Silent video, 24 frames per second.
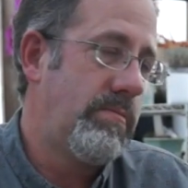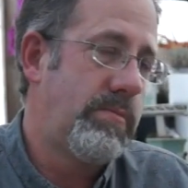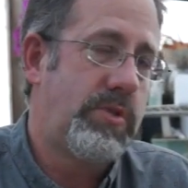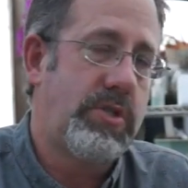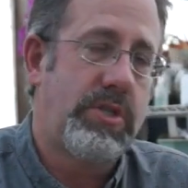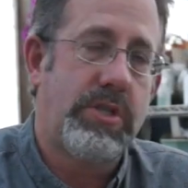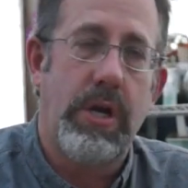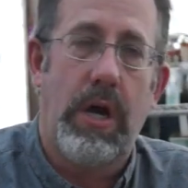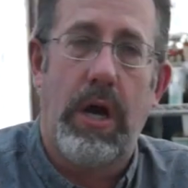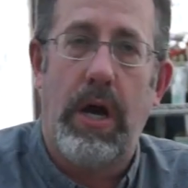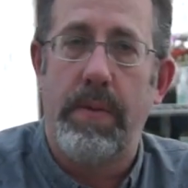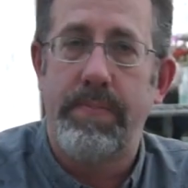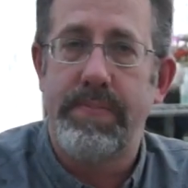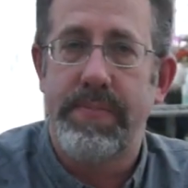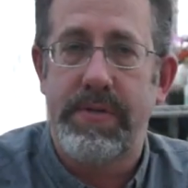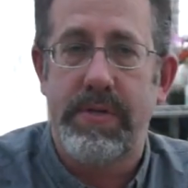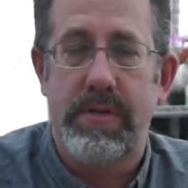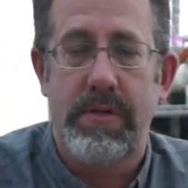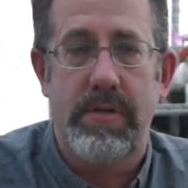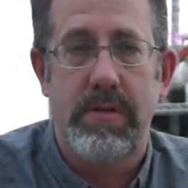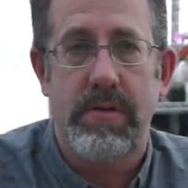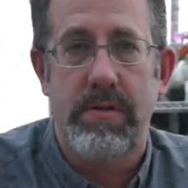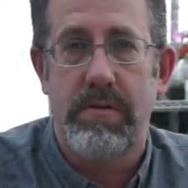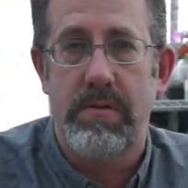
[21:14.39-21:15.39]

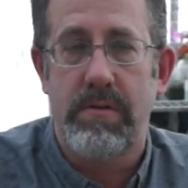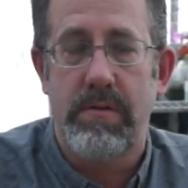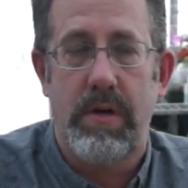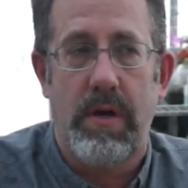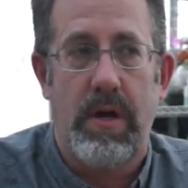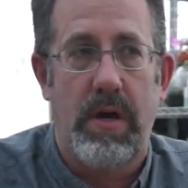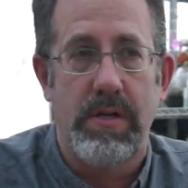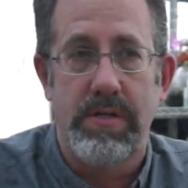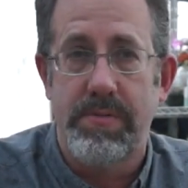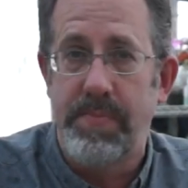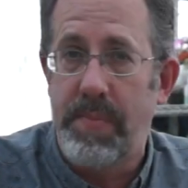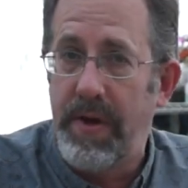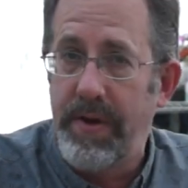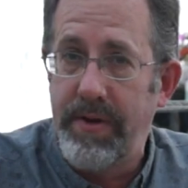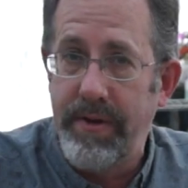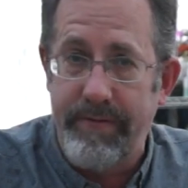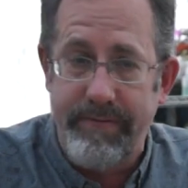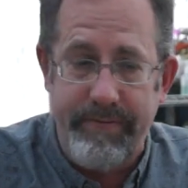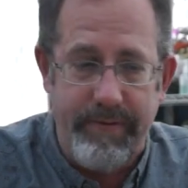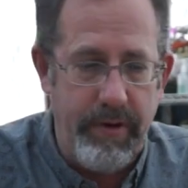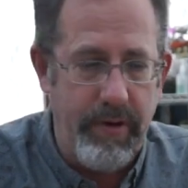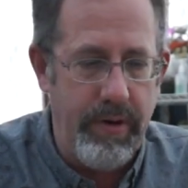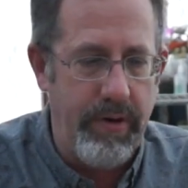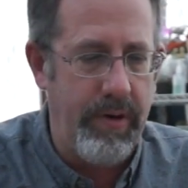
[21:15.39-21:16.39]
chopped osmunda
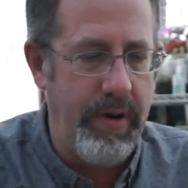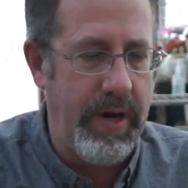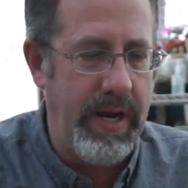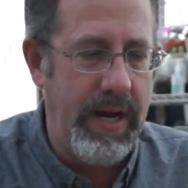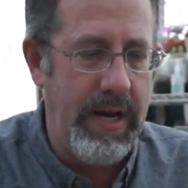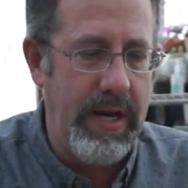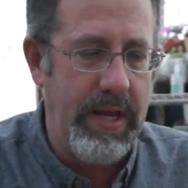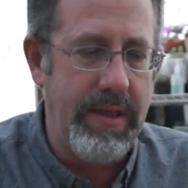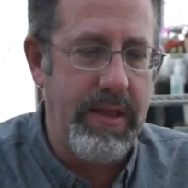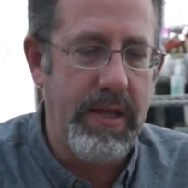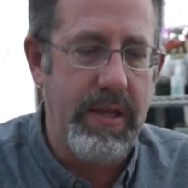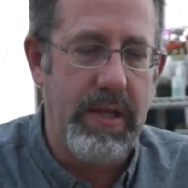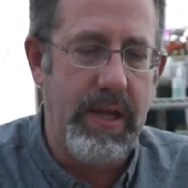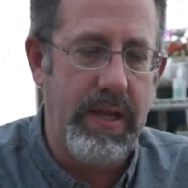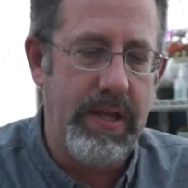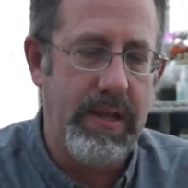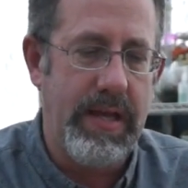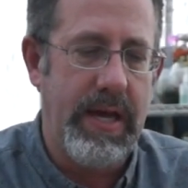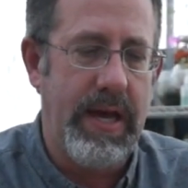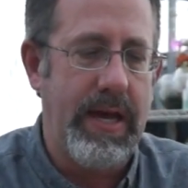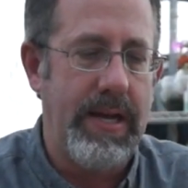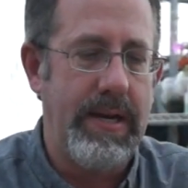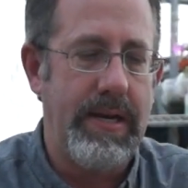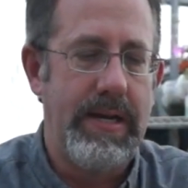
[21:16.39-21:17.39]
fern, anything like
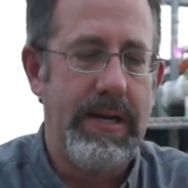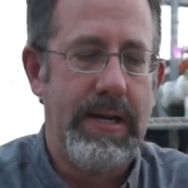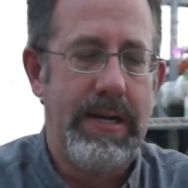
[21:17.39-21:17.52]
that,